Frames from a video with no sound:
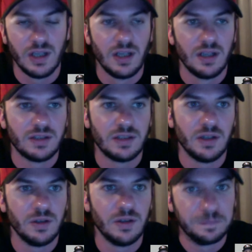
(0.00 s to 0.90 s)

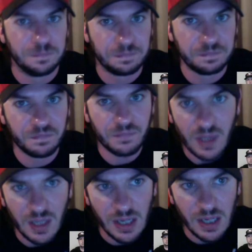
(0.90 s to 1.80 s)
So
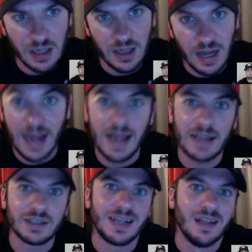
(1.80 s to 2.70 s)
I
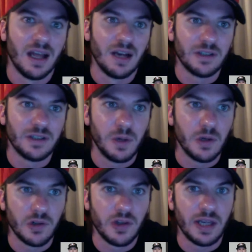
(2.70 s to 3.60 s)
actually had a lot of
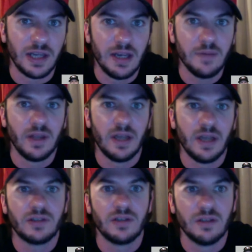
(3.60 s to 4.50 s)
exposure to that game, and
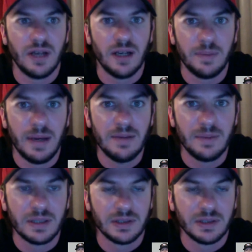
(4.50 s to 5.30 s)
that turned around to bite me.